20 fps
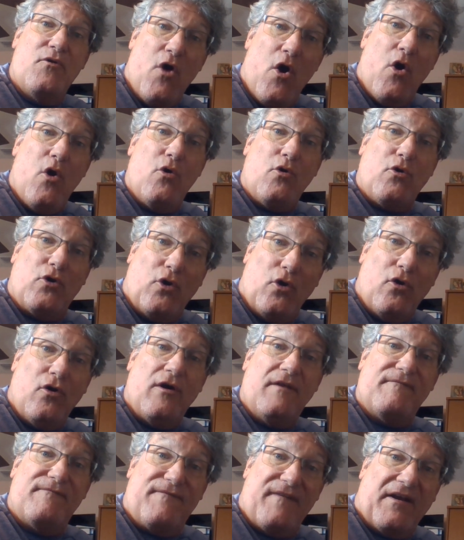no
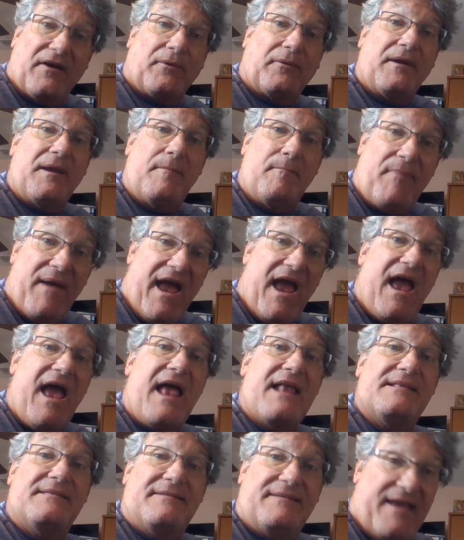good, very
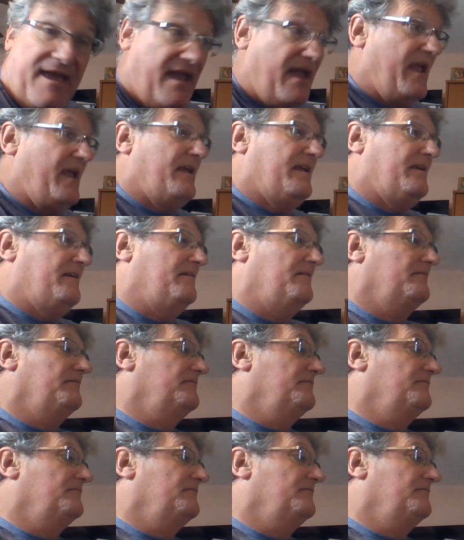bad day.